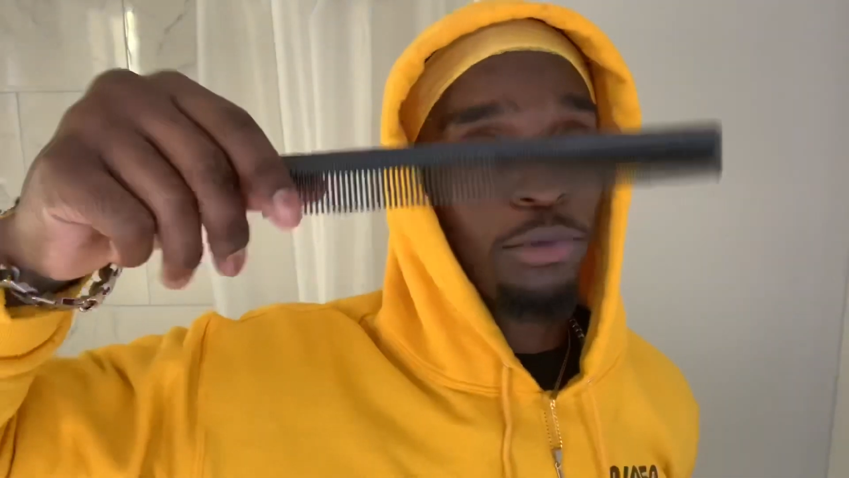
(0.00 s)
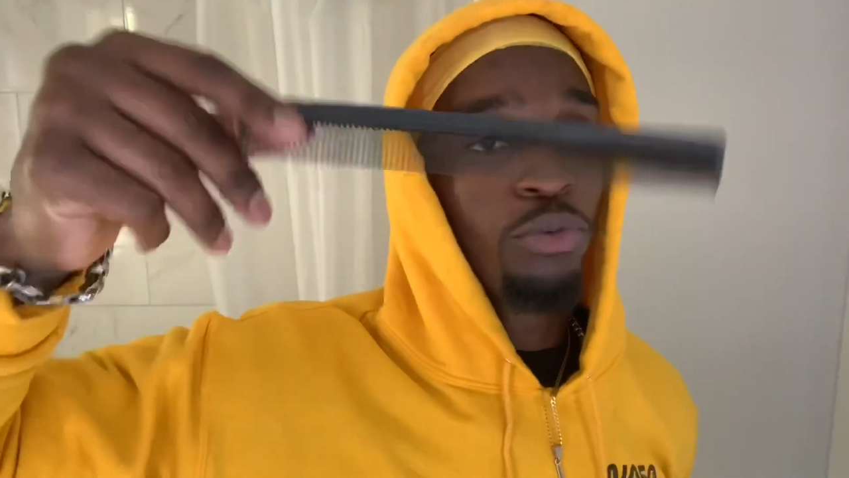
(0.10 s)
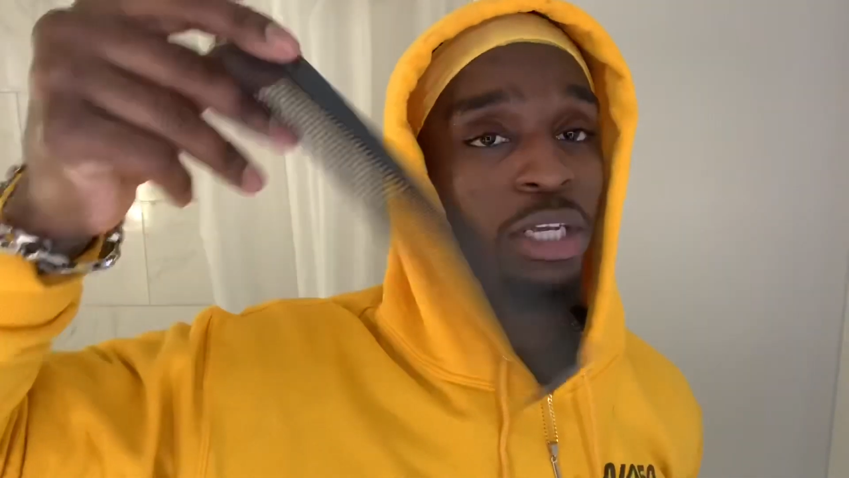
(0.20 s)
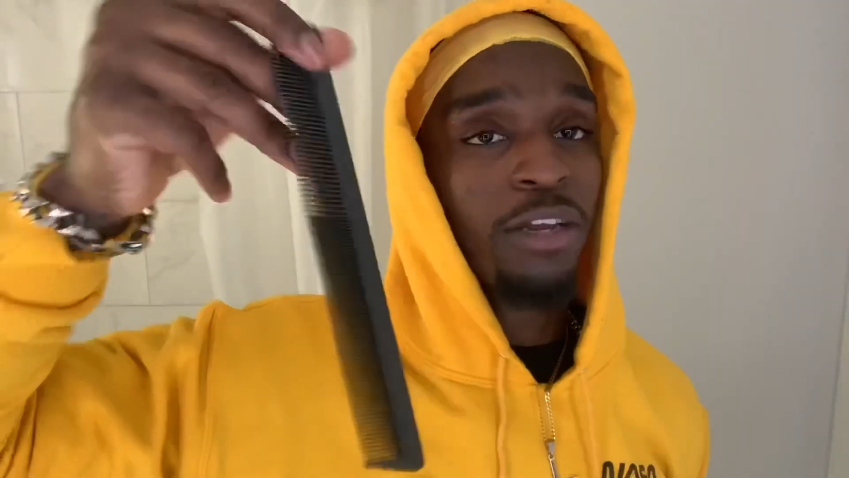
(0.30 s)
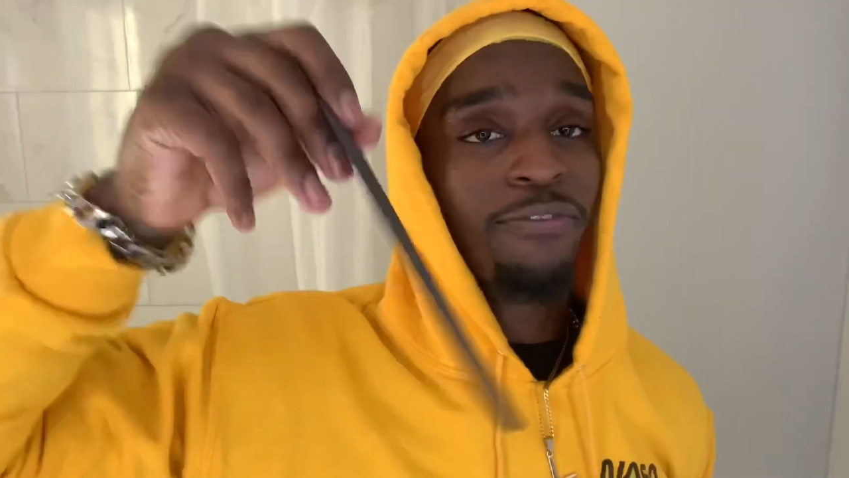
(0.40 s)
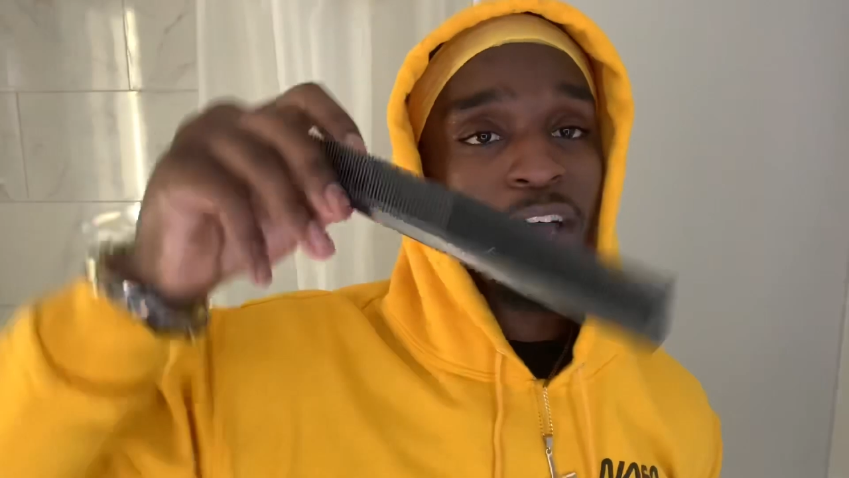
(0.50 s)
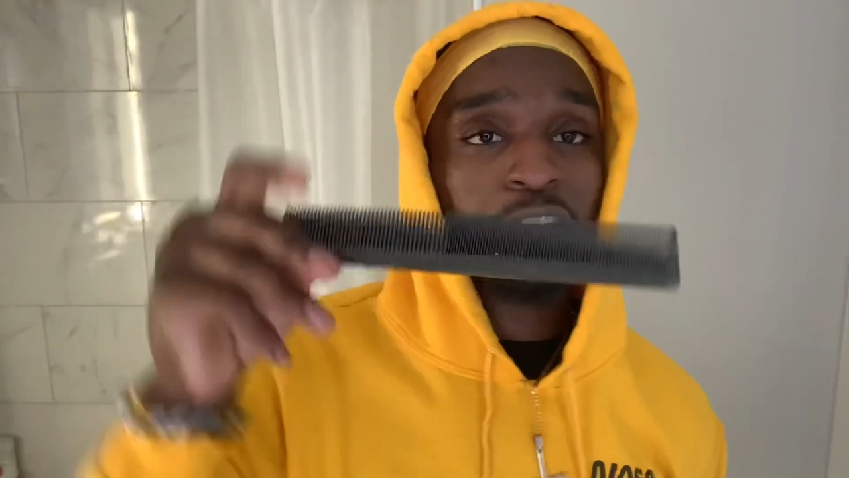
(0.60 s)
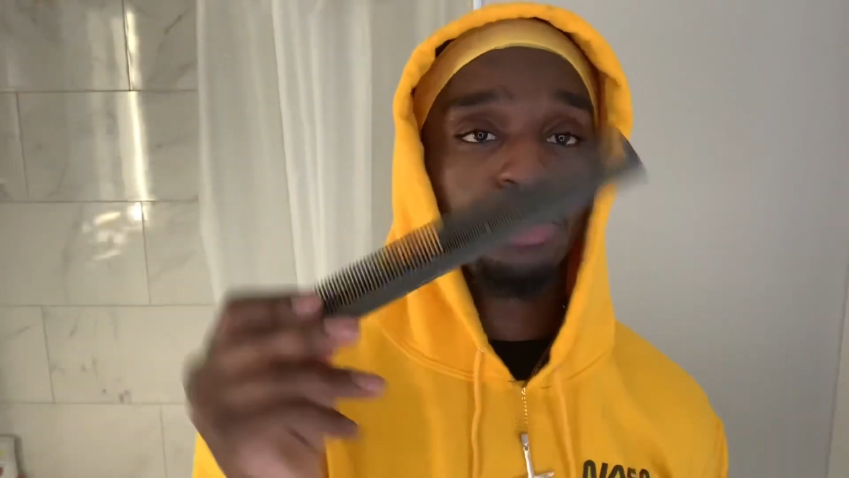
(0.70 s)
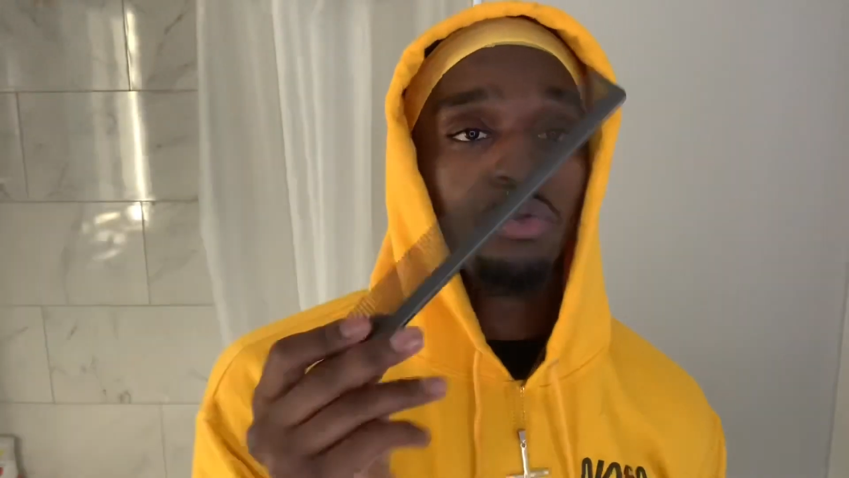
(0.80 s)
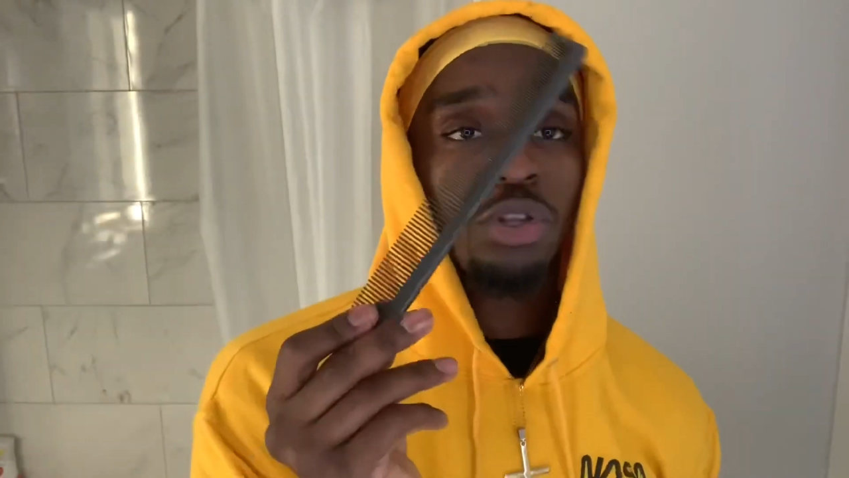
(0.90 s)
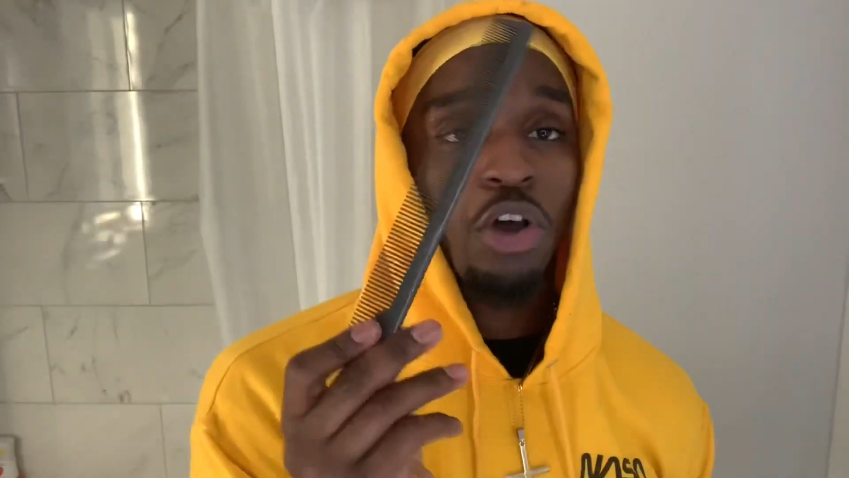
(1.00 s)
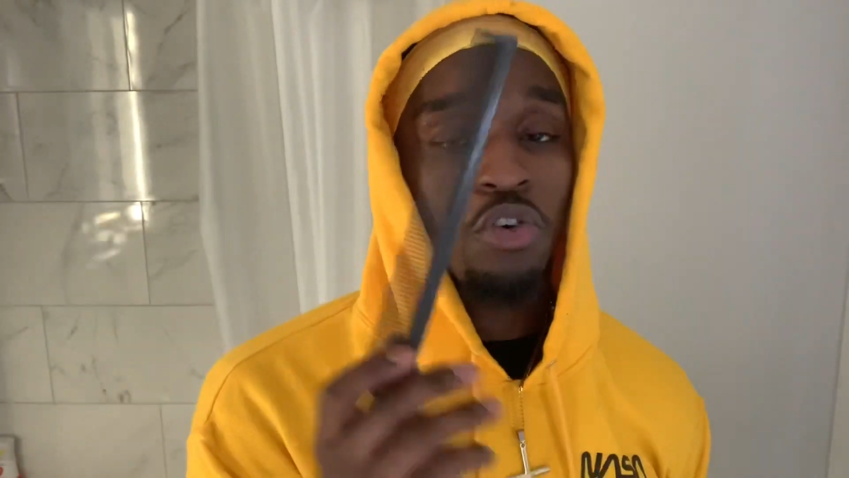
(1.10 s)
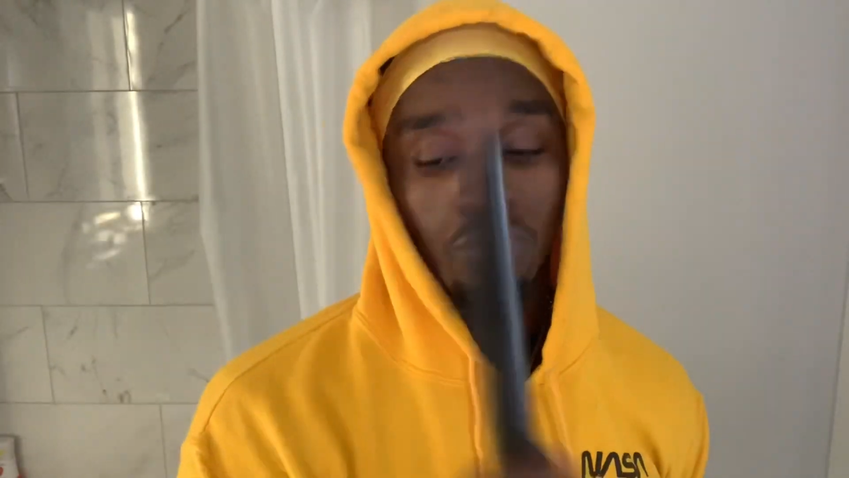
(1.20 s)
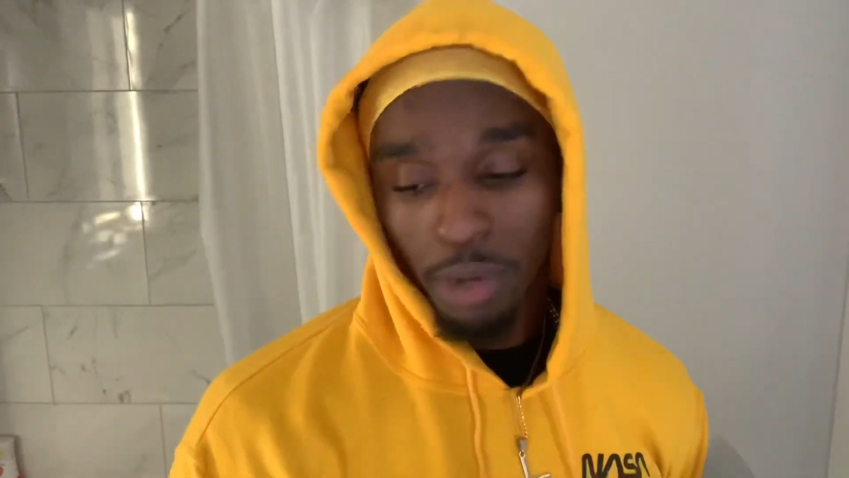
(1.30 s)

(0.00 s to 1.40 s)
You need a fine tooth comb.